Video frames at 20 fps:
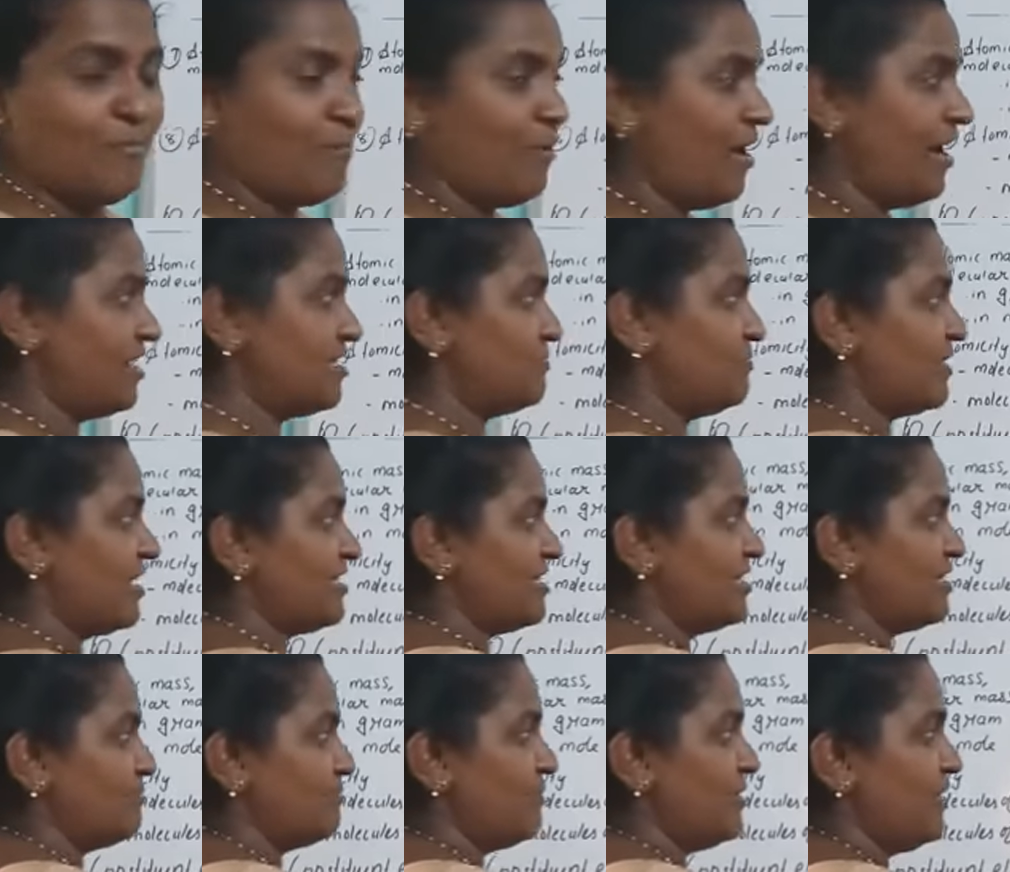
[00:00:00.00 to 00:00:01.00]

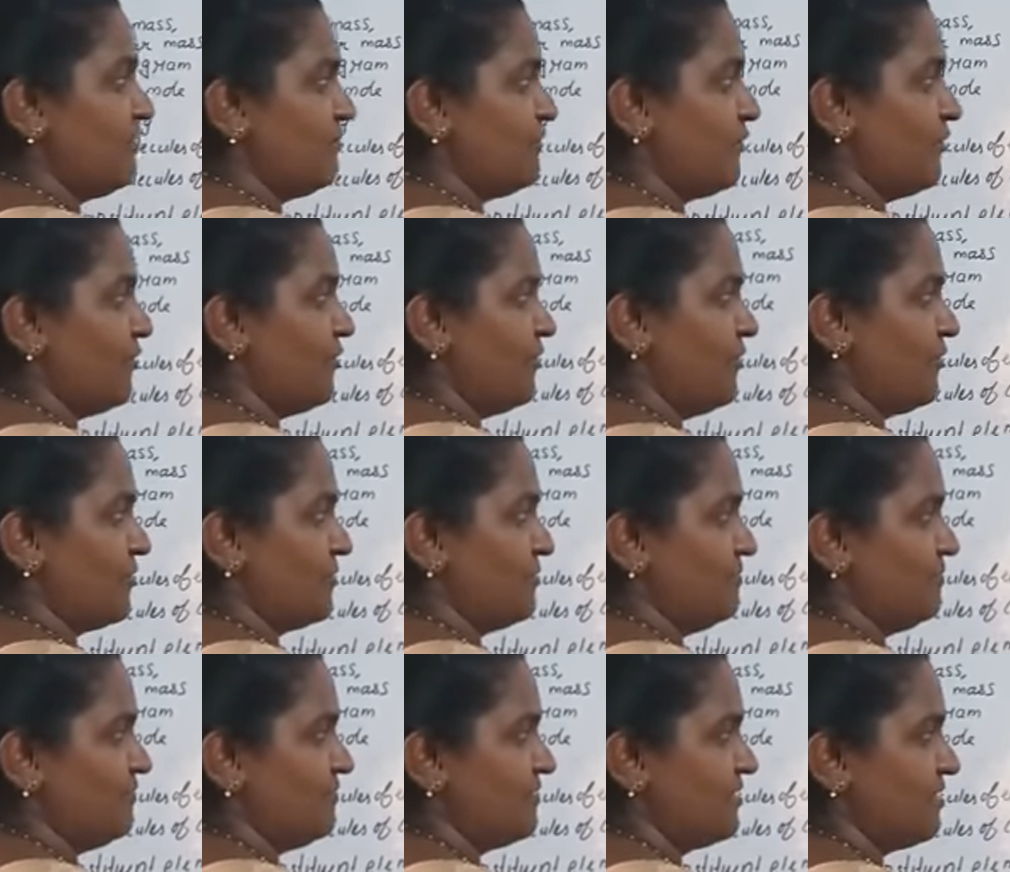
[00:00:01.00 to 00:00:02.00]
Phosphorus is P4.
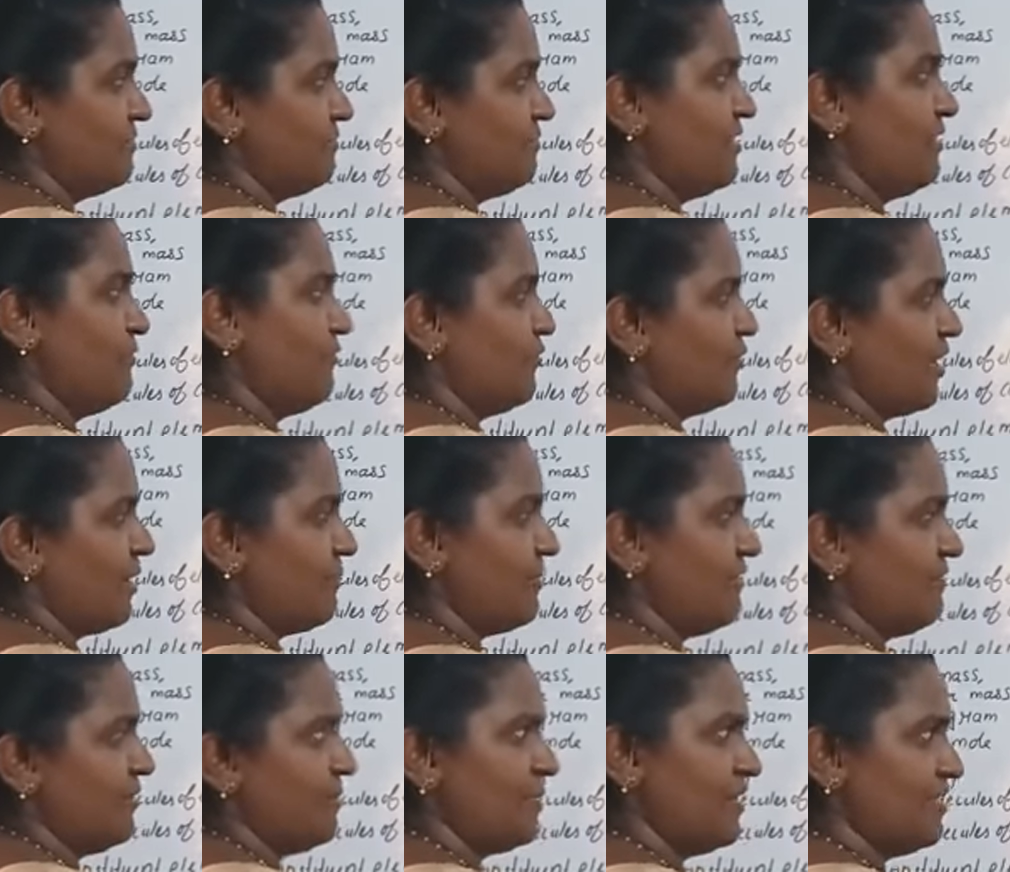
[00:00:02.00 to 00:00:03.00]
P4 or
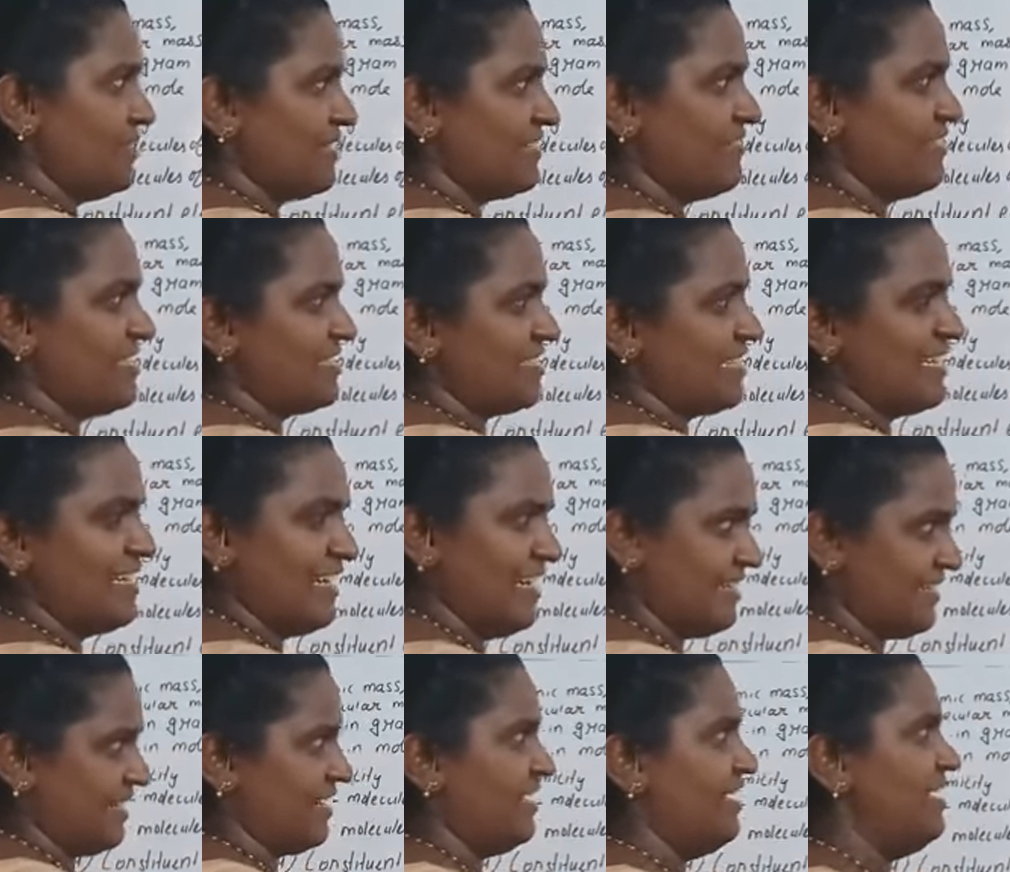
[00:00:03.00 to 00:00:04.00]
P5 that we studied
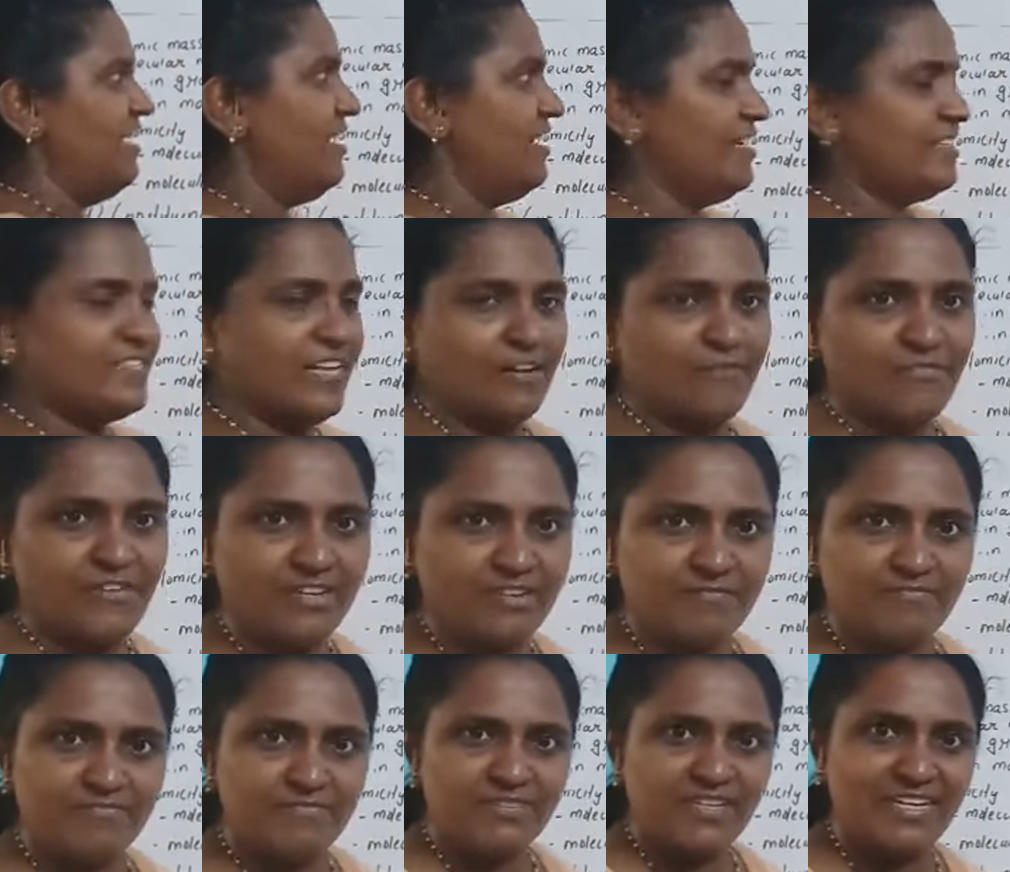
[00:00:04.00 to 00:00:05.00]
later.
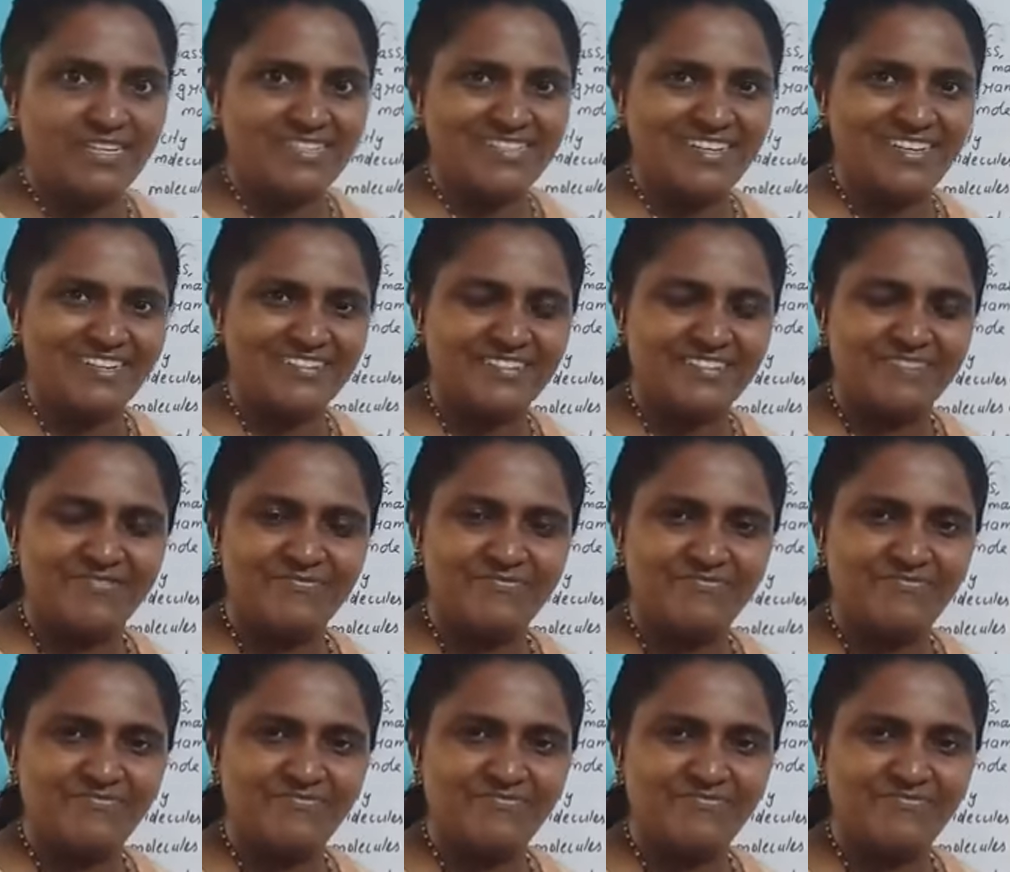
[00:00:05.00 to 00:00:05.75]
Sulfur, SH.